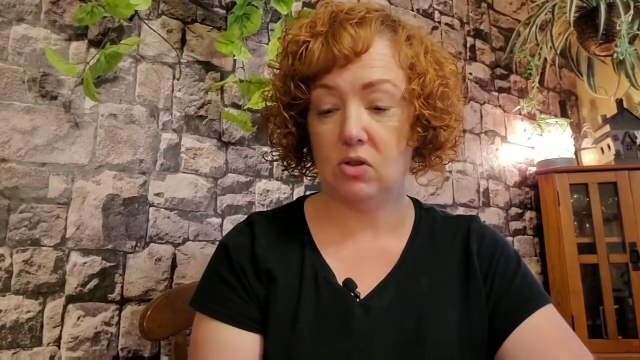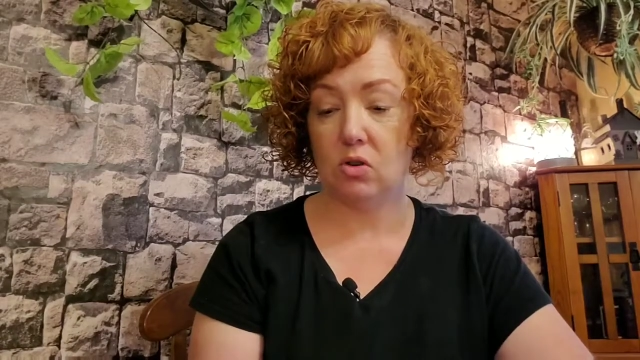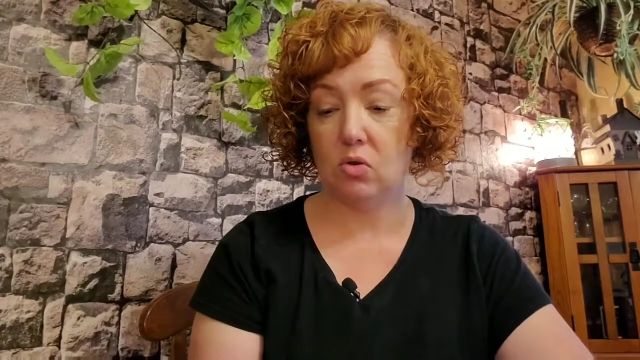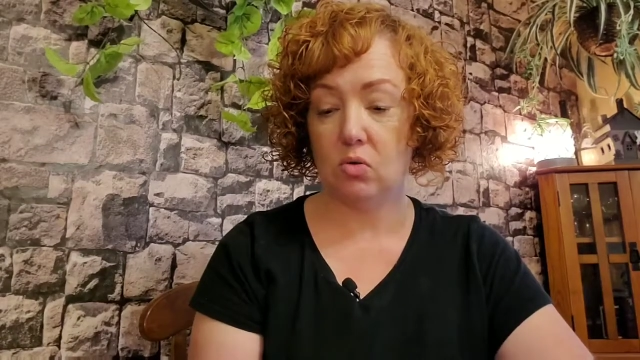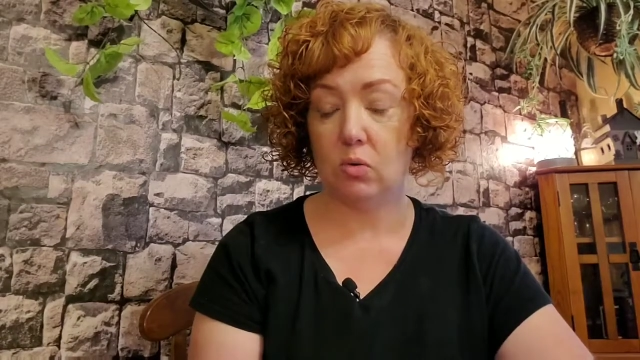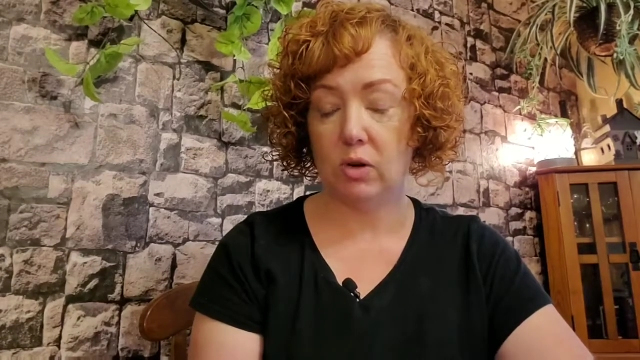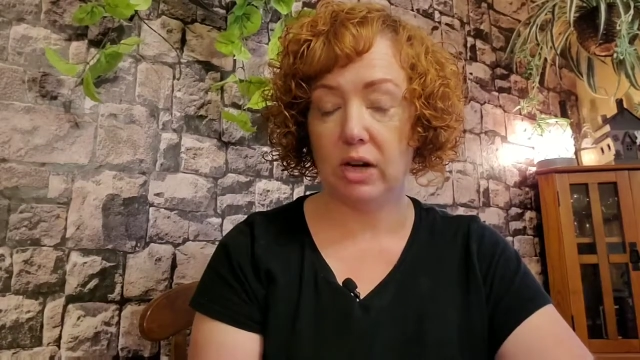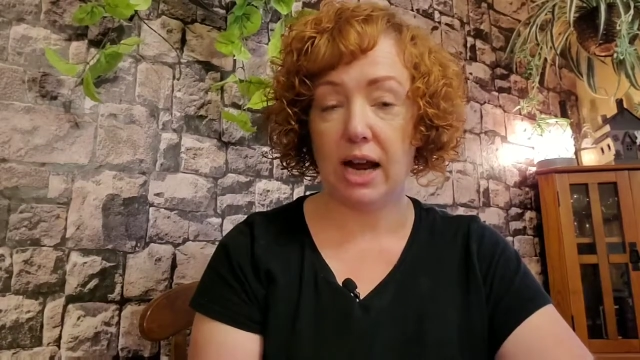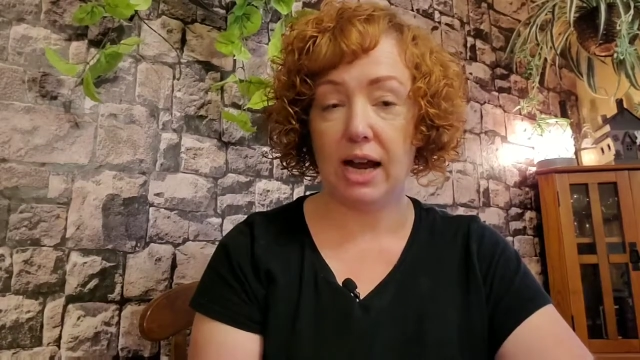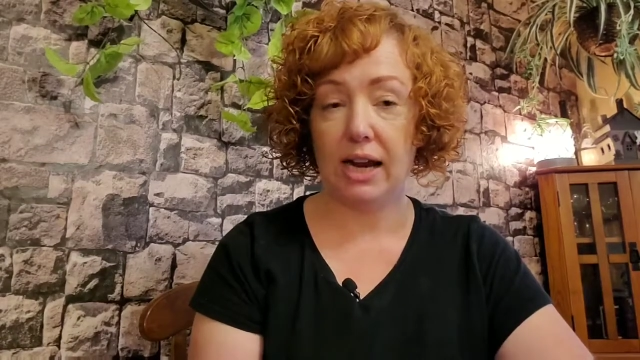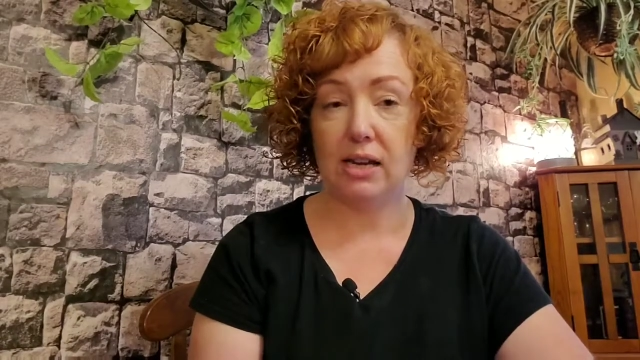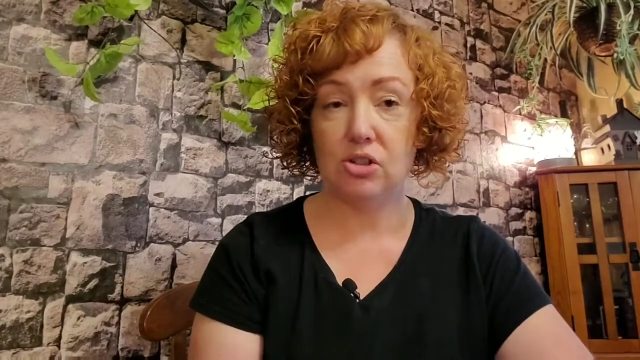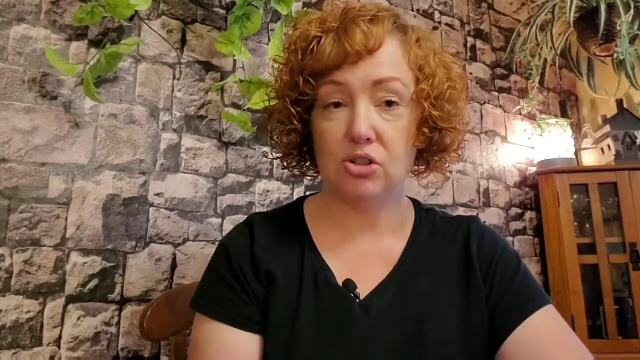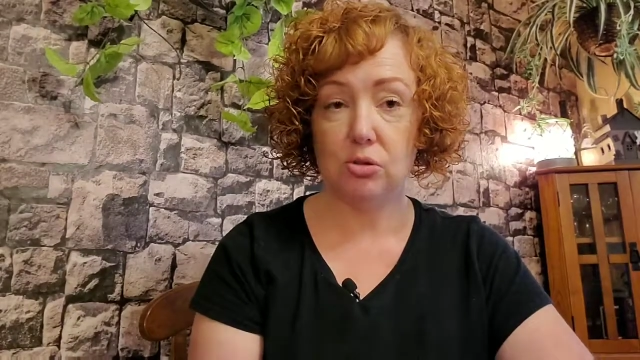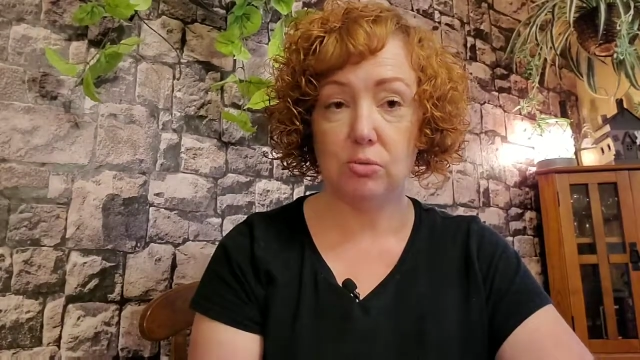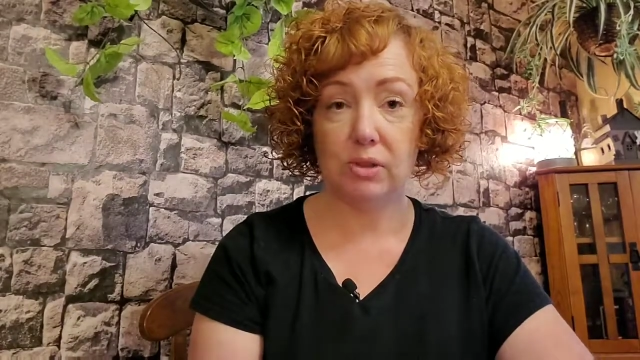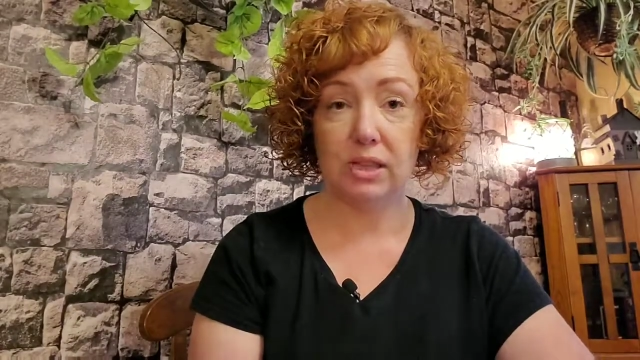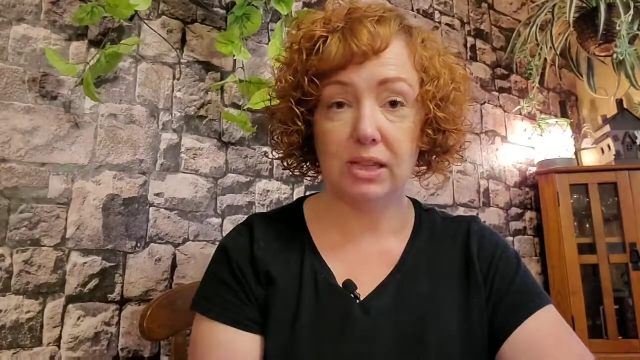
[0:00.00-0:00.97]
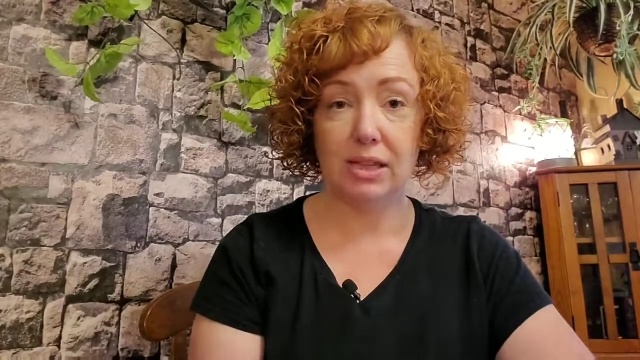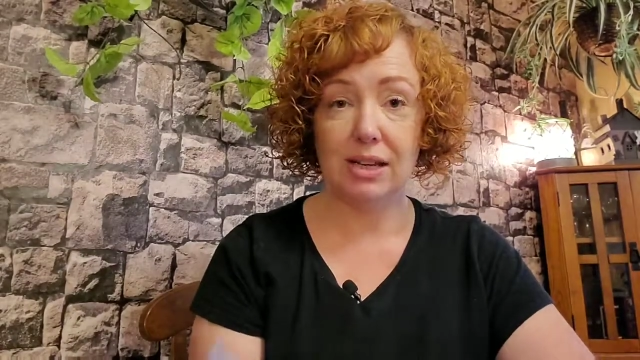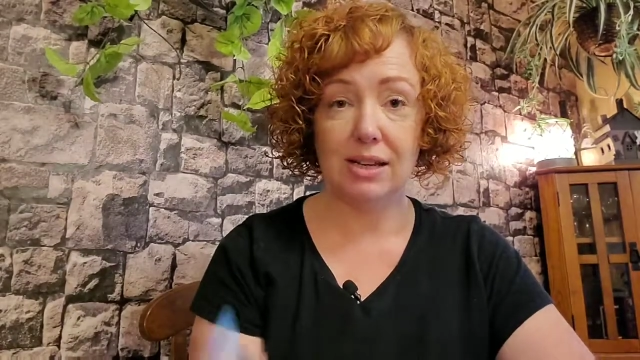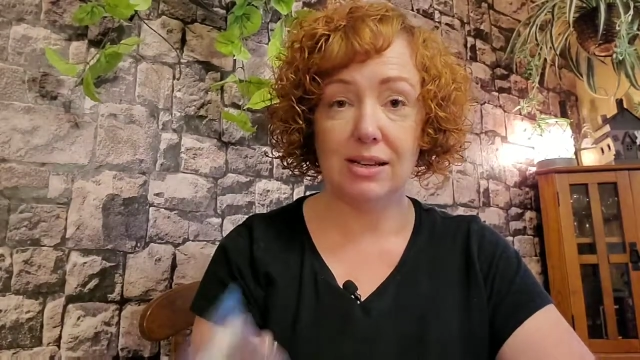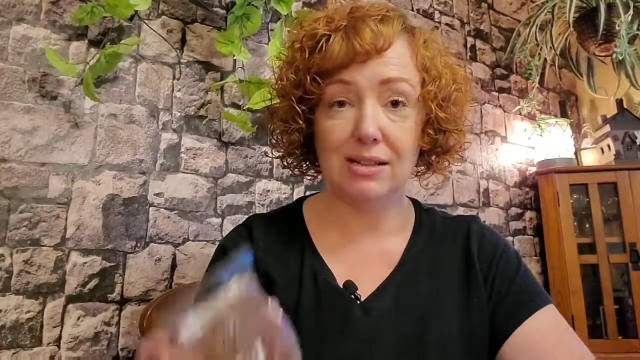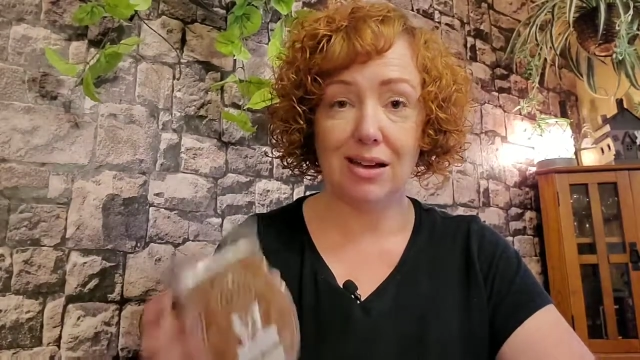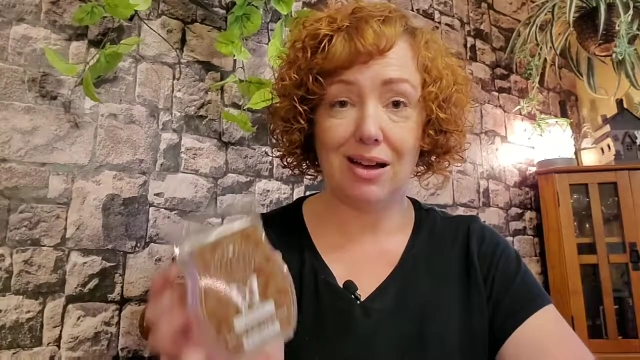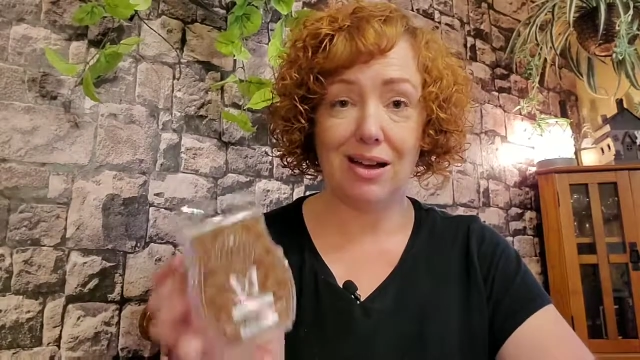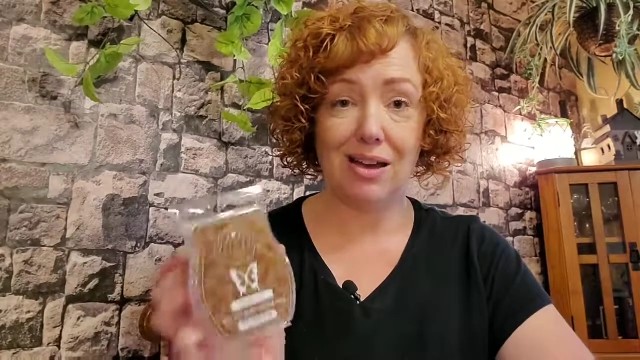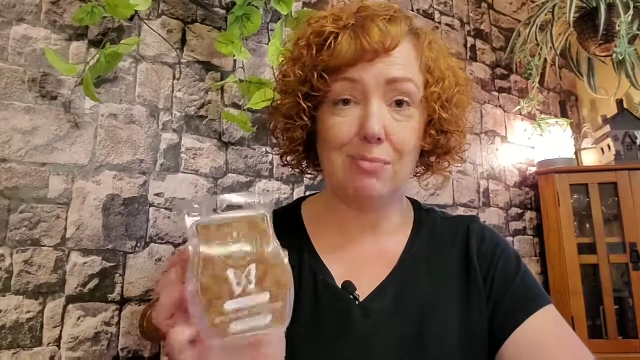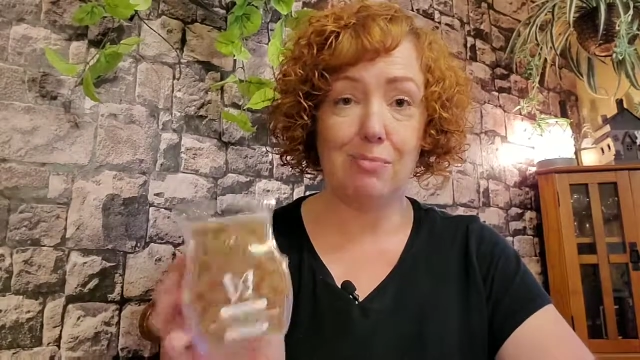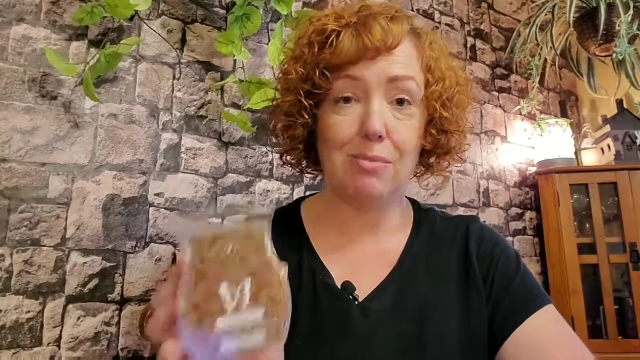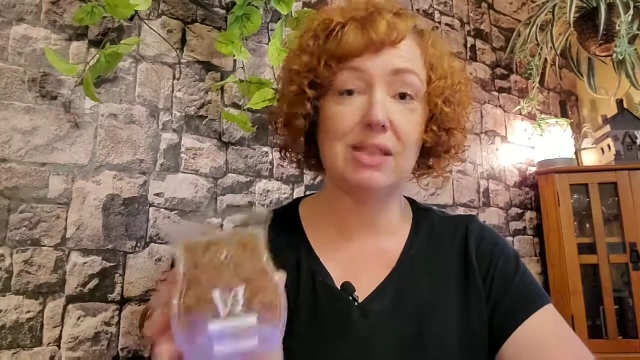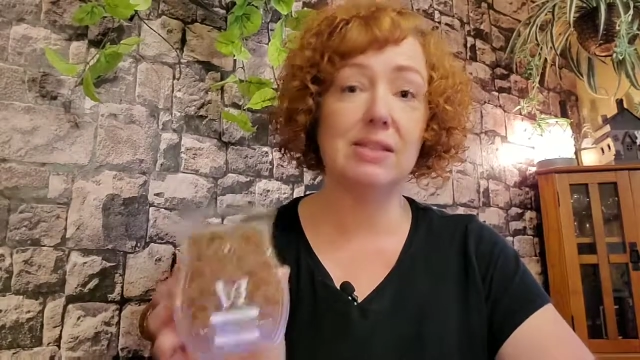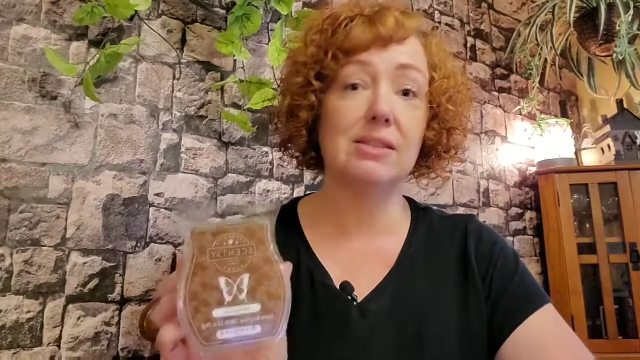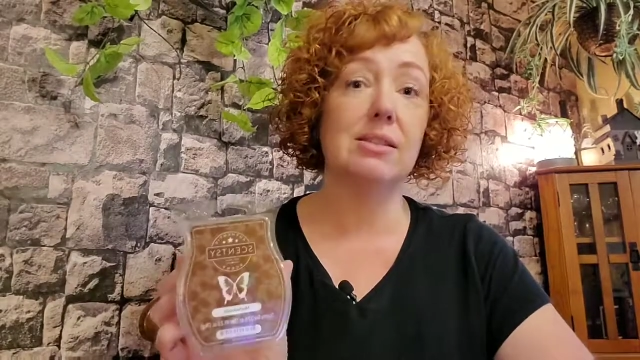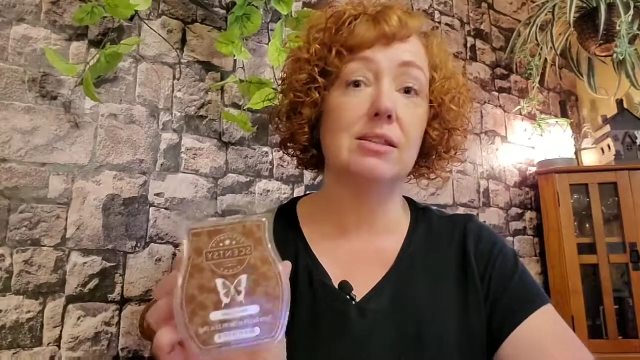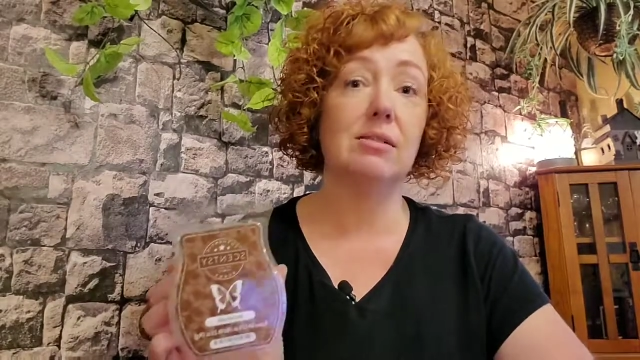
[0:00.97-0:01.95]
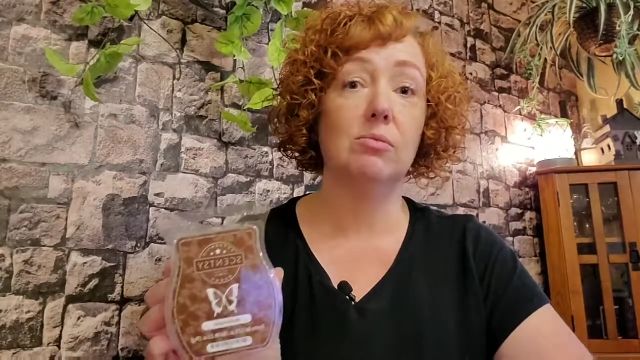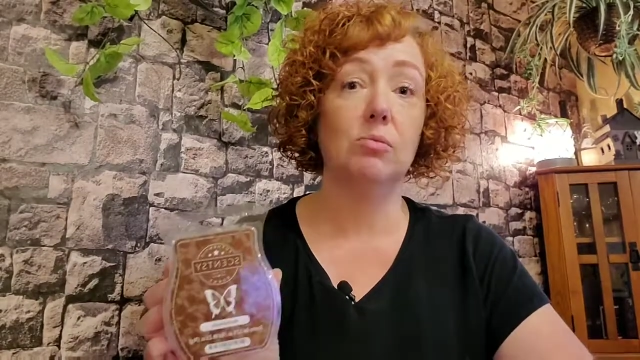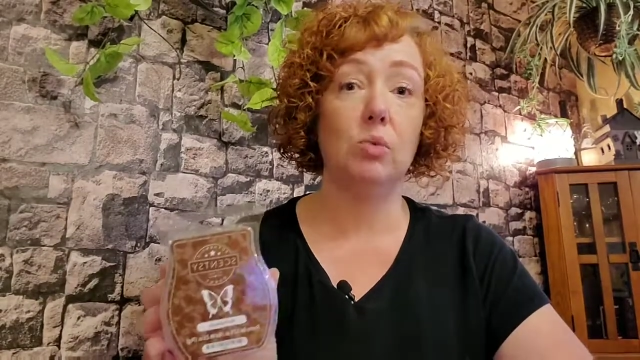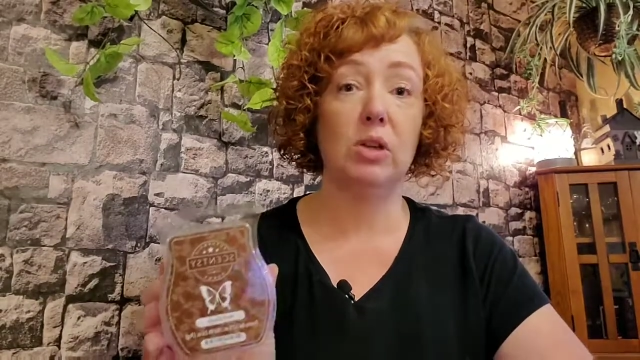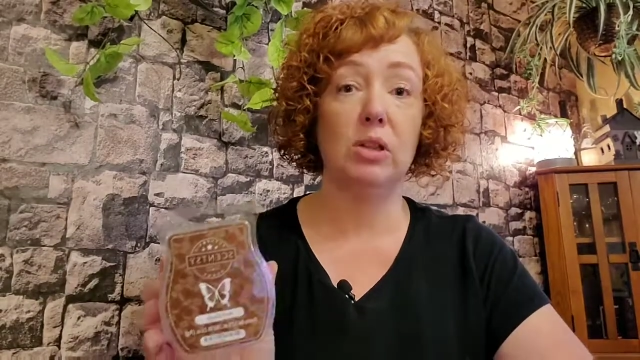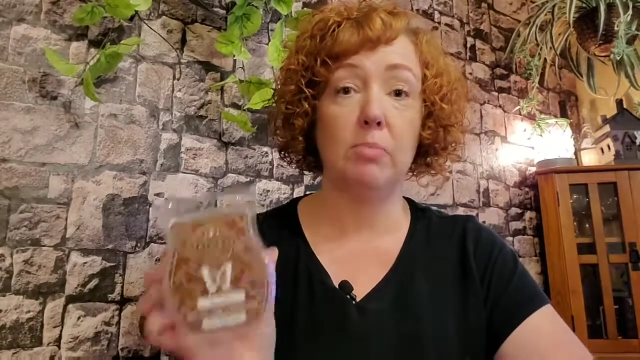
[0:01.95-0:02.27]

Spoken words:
so what I do with it is I mix it